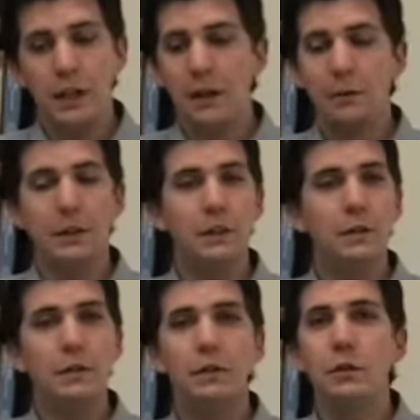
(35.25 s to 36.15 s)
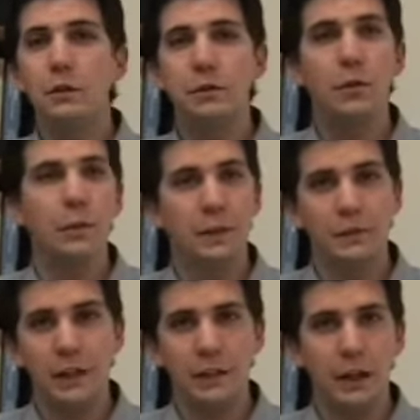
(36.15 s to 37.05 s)
How do we use new forms of
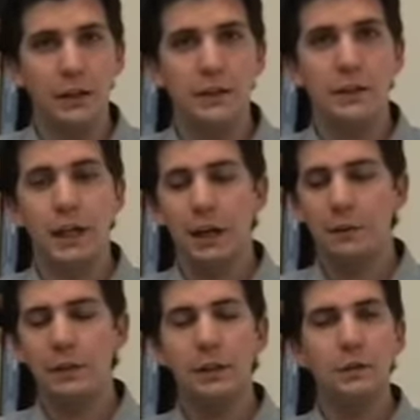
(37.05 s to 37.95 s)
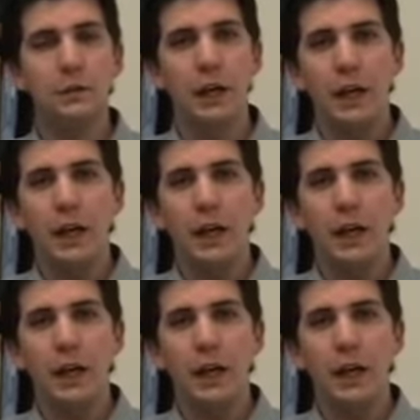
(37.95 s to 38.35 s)
technology? How do we use